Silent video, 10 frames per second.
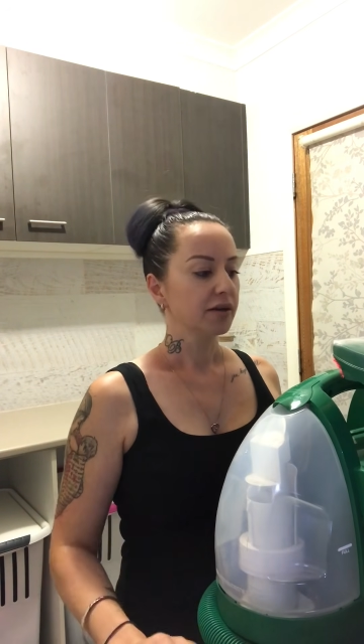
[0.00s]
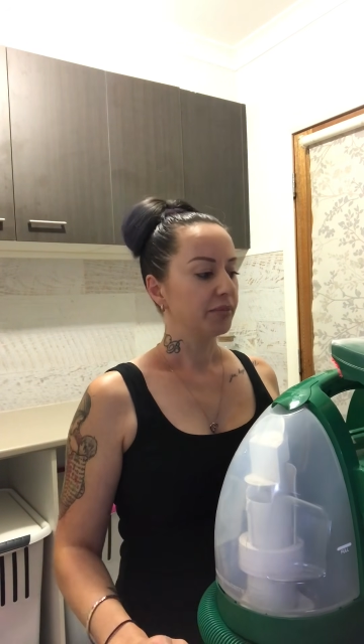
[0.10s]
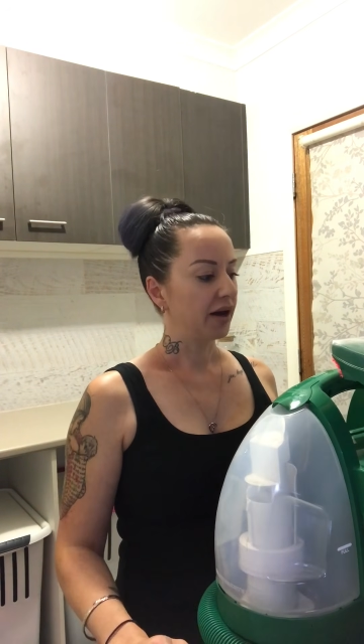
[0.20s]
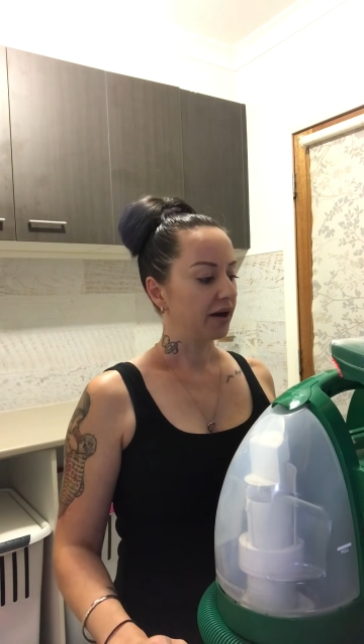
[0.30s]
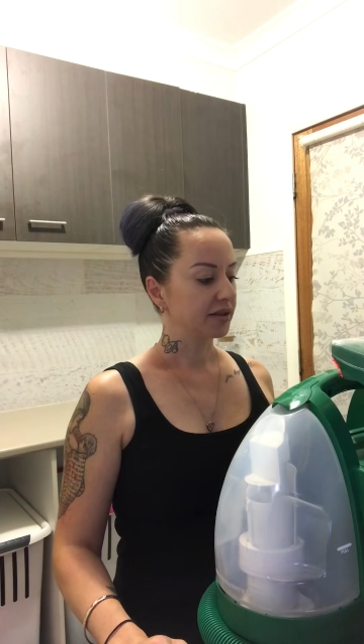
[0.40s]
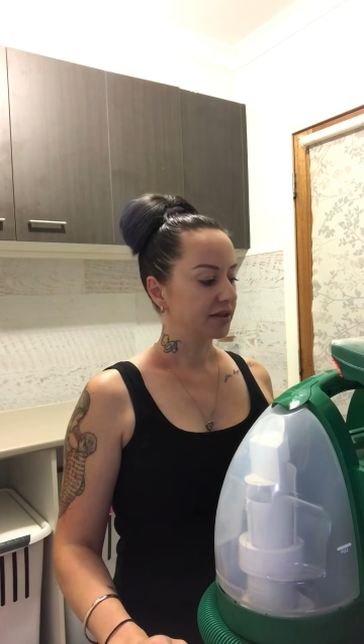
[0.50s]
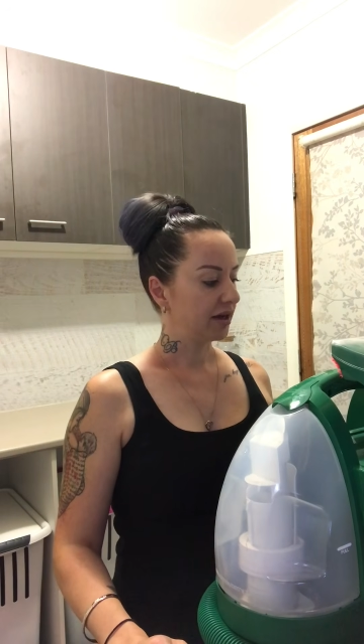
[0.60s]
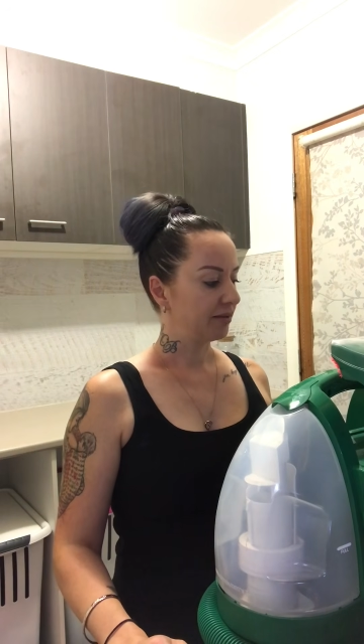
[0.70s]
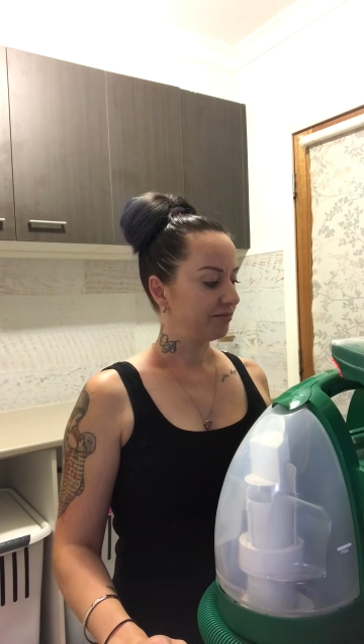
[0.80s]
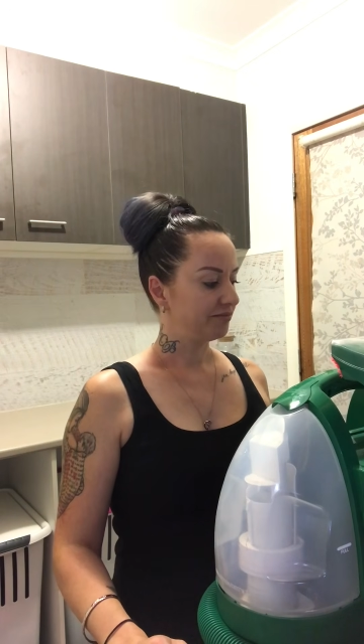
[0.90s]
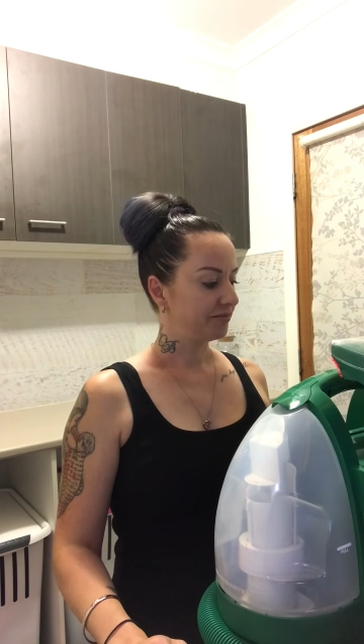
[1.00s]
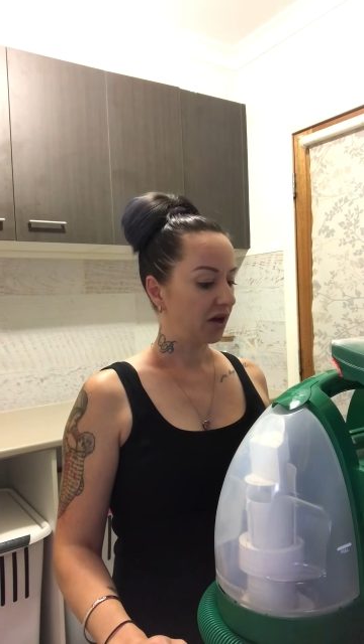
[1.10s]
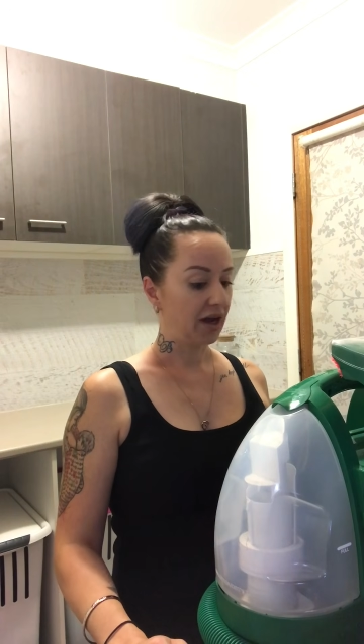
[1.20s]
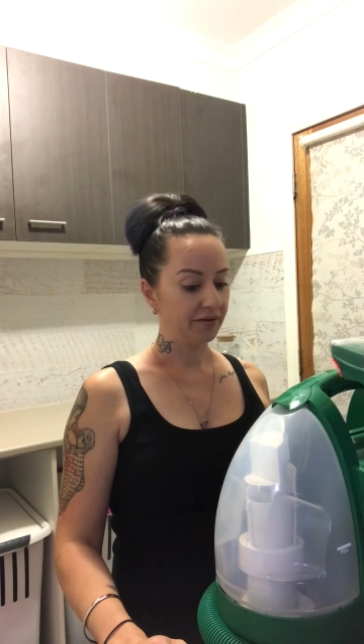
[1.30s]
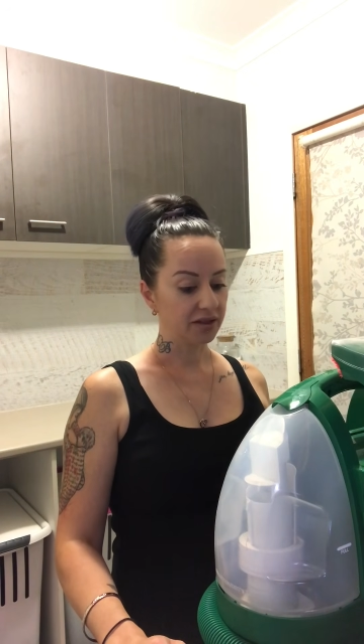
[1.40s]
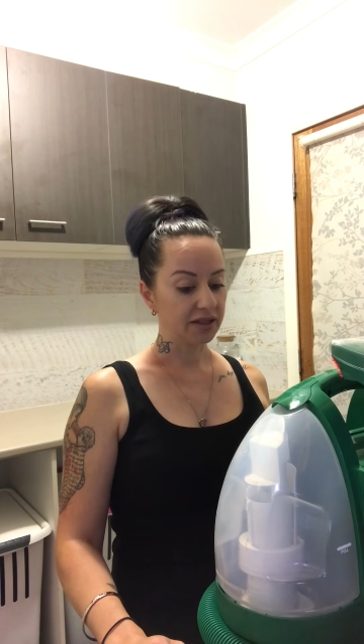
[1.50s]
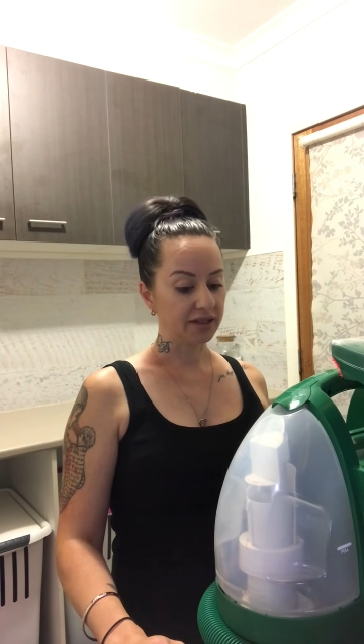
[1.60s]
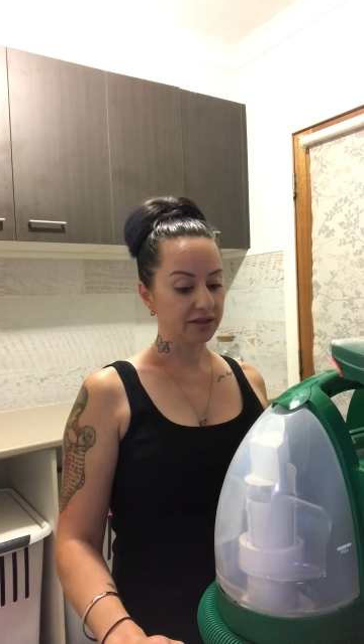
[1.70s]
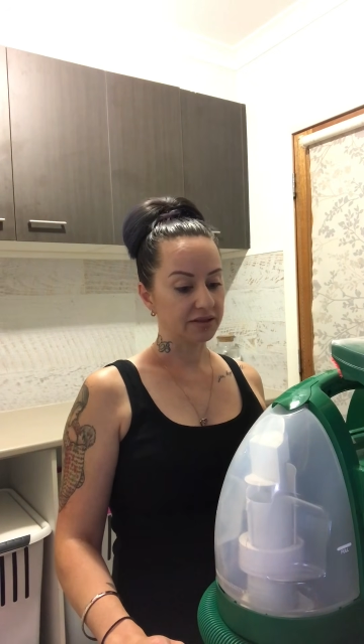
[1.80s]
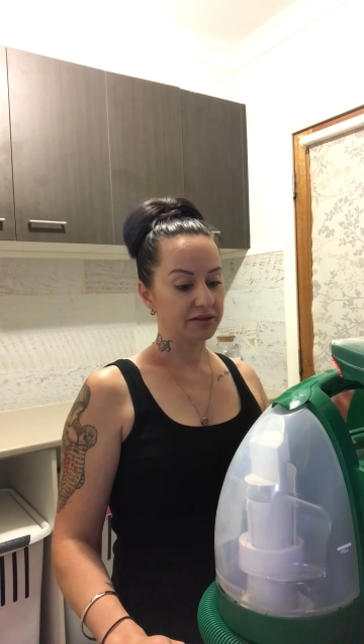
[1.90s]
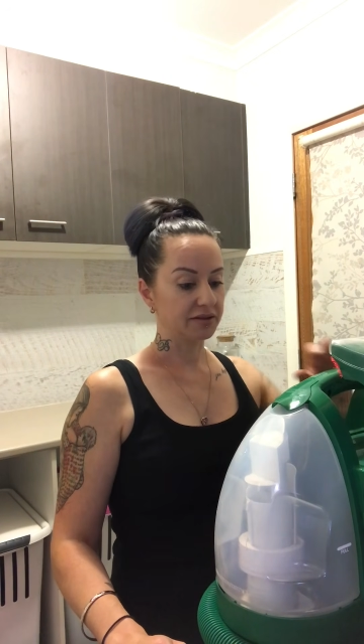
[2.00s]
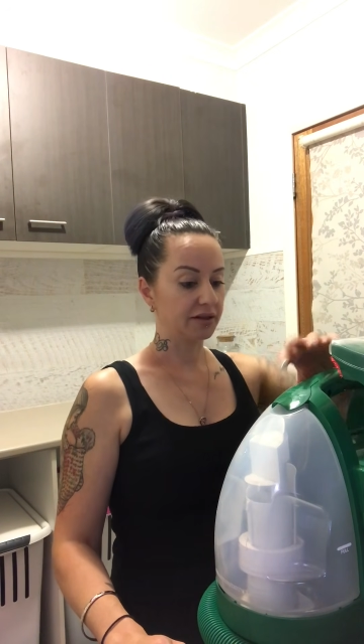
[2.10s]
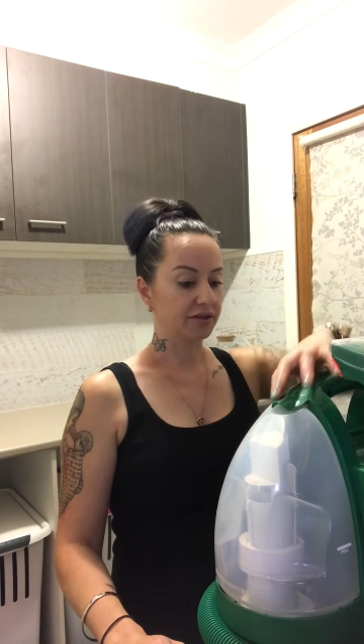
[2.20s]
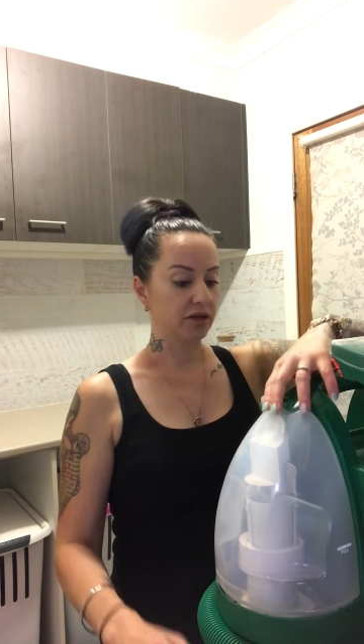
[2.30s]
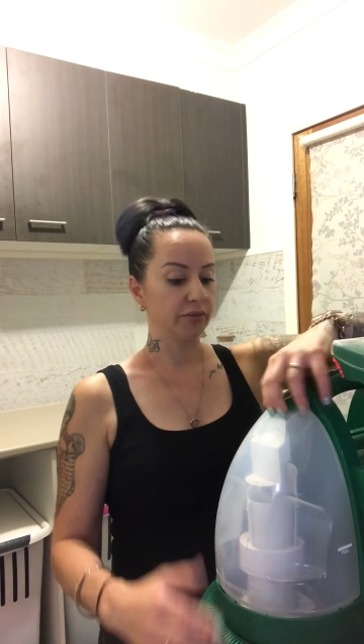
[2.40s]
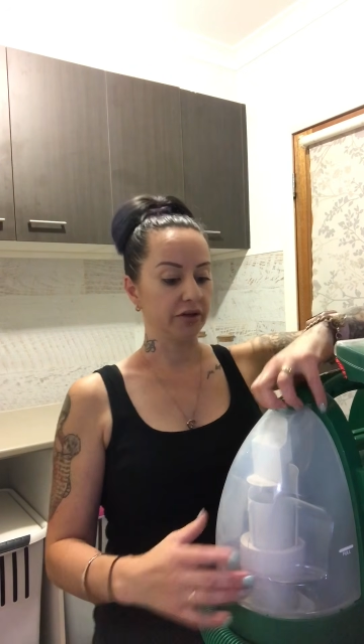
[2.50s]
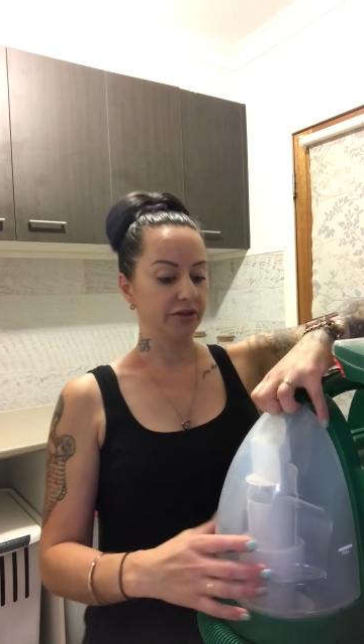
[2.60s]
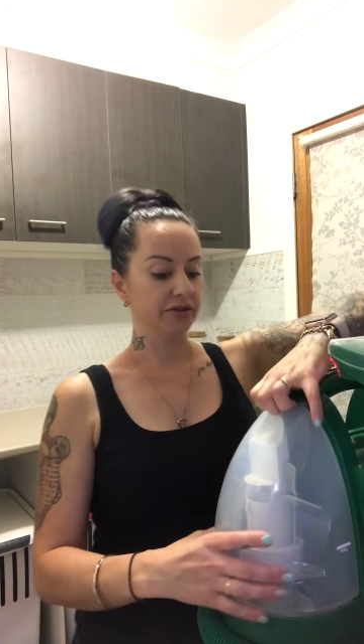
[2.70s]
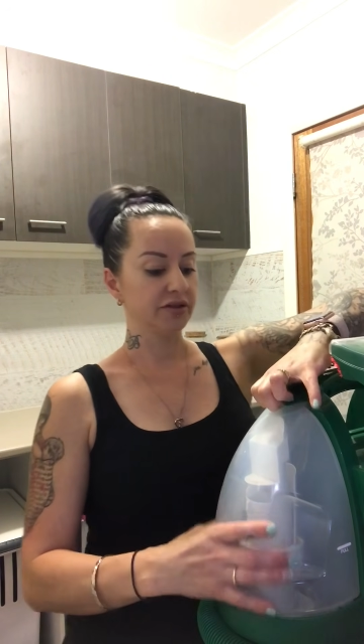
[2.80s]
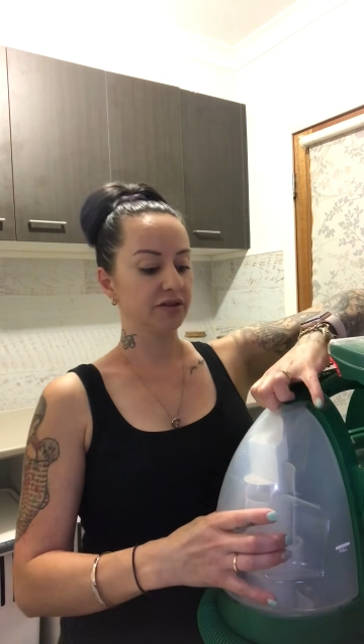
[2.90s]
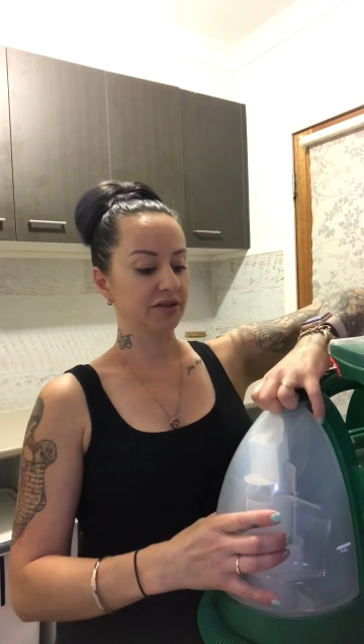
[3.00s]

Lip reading: But I haven't cleaned it since the last time I used it,